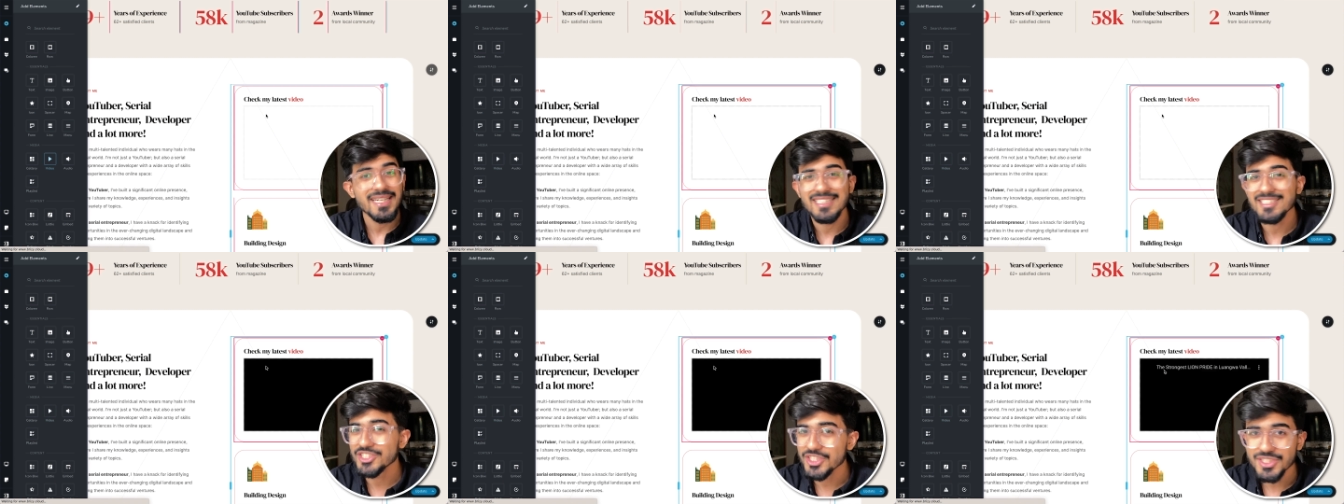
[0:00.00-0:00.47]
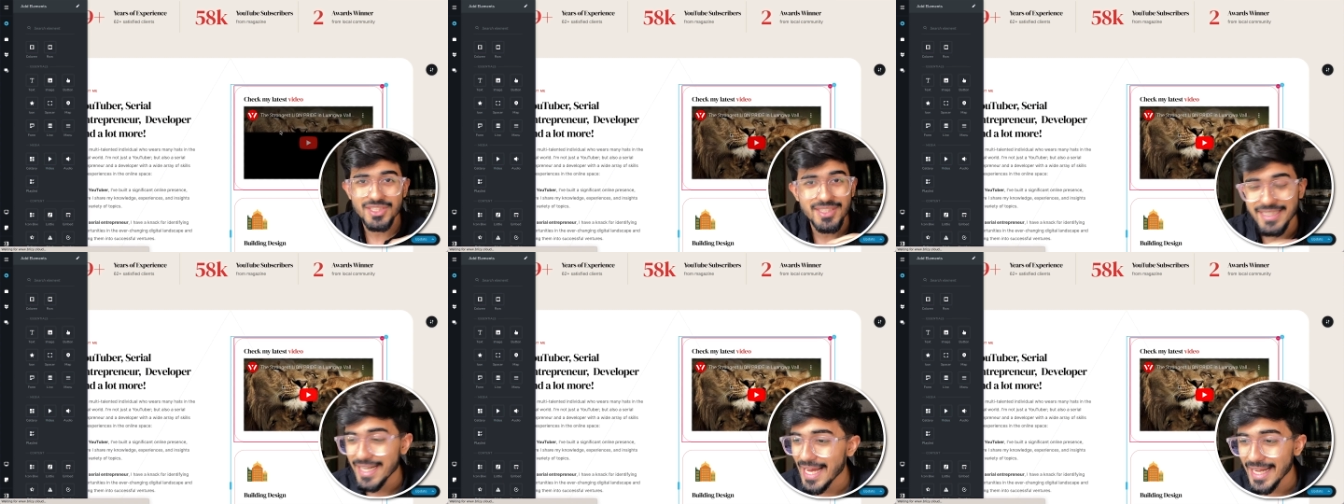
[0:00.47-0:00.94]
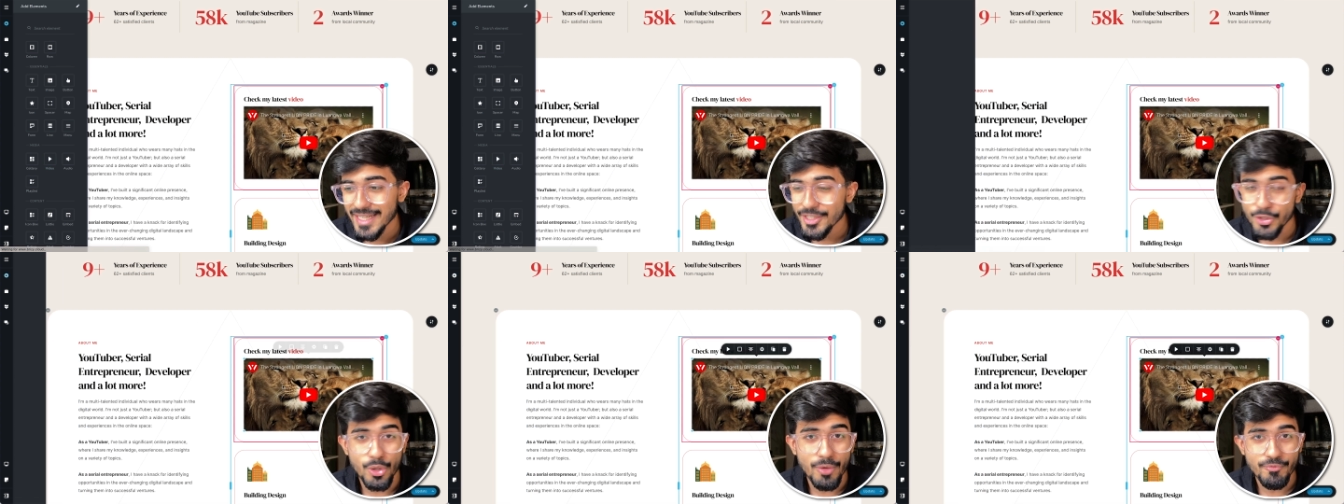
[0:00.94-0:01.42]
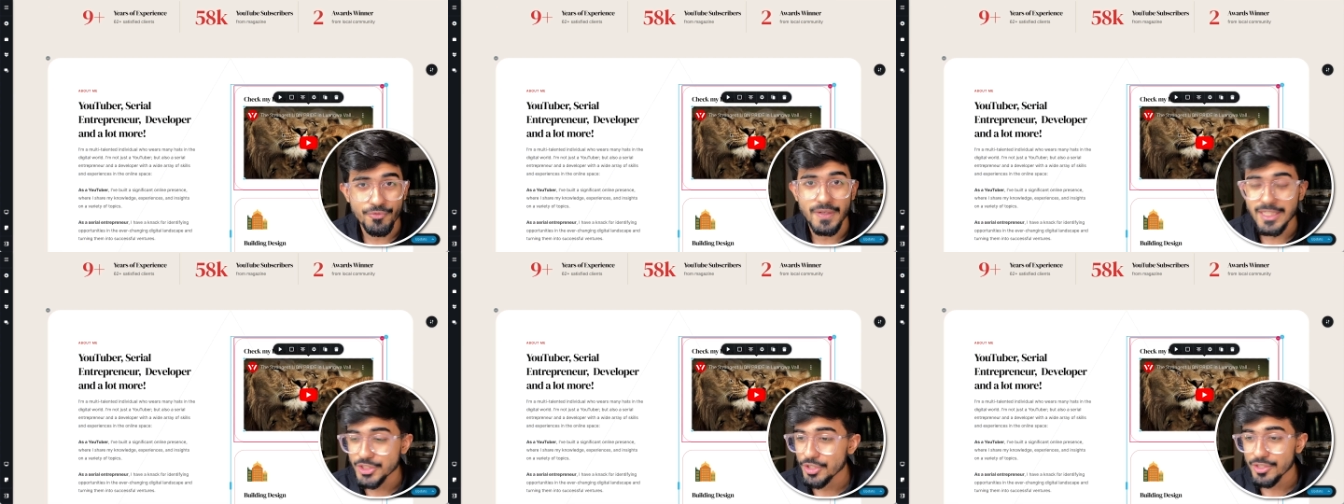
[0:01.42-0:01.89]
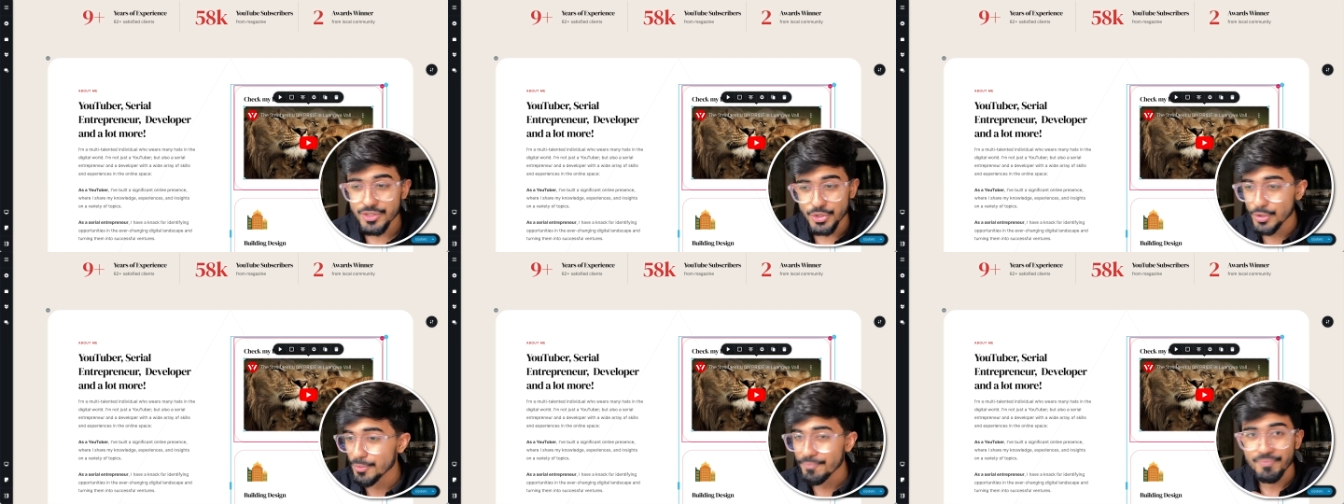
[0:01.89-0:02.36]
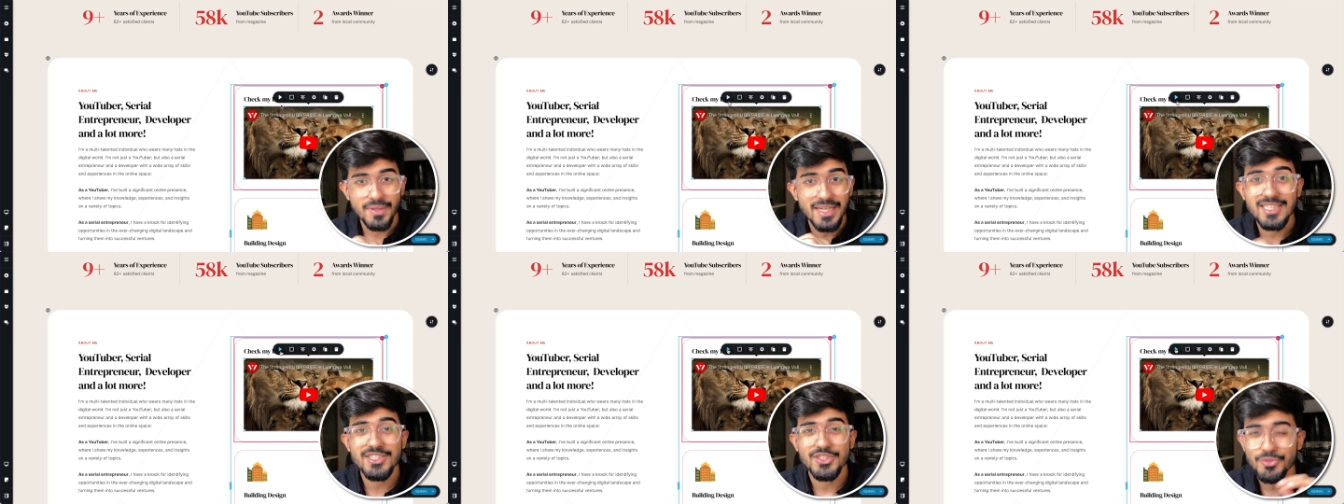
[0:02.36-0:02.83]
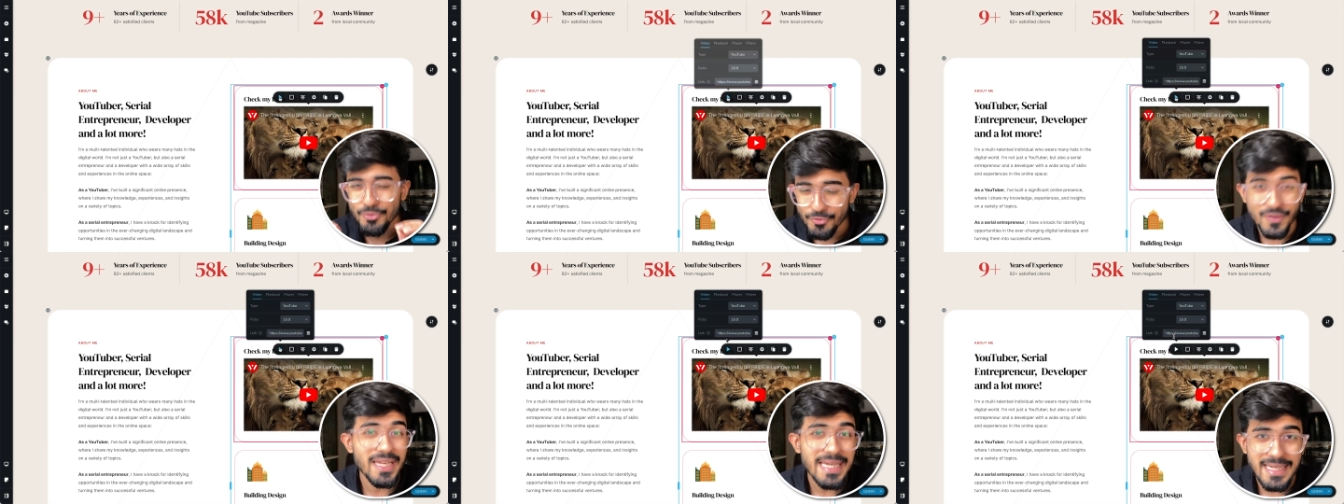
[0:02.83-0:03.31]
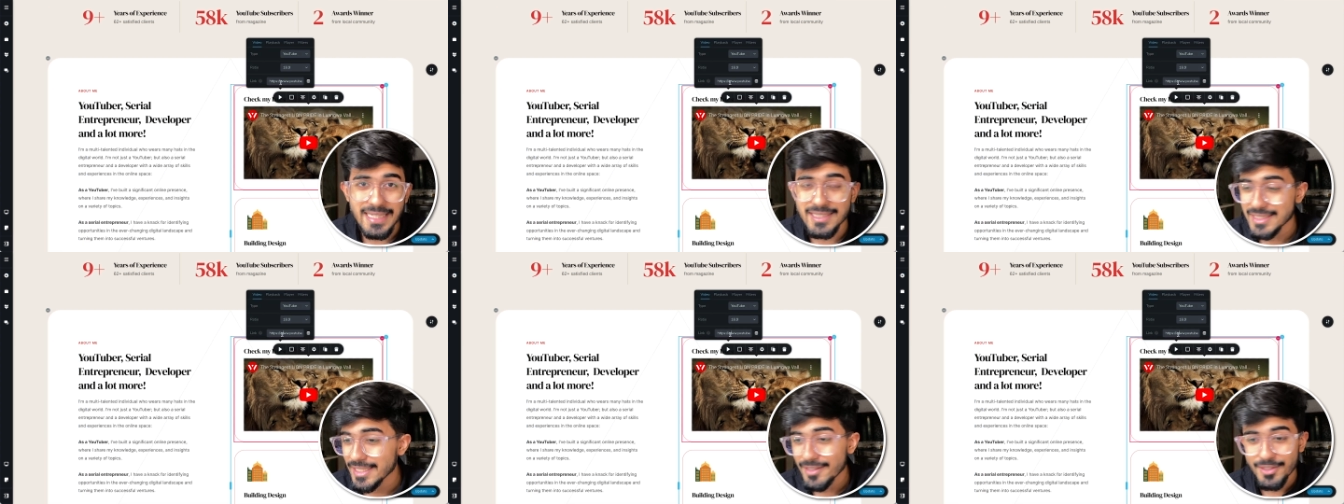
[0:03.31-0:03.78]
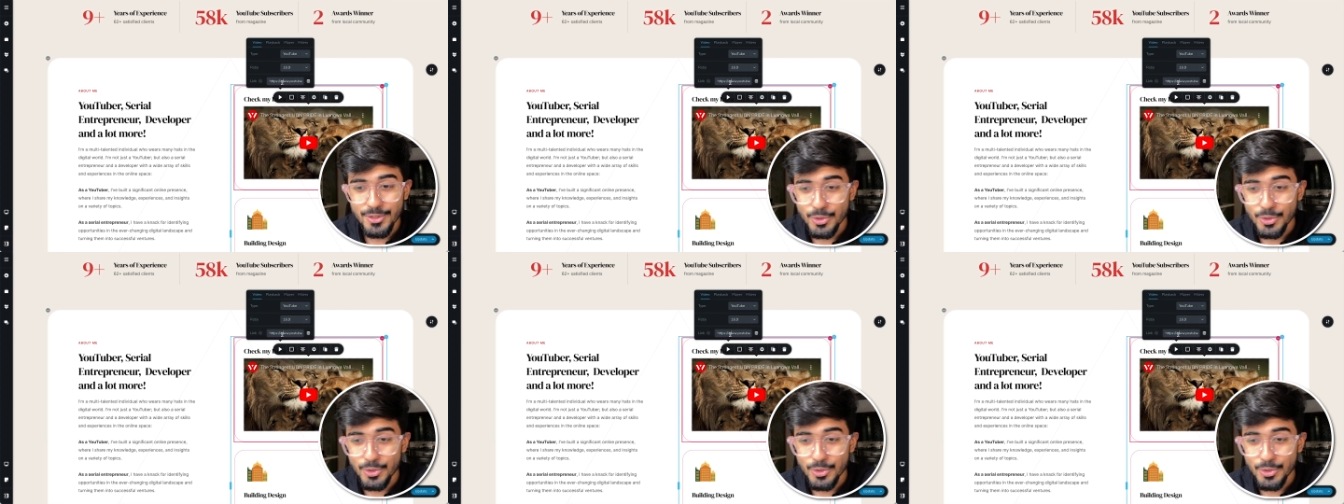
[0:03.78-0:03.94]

It's just a drag and drop feature. So it's very easy.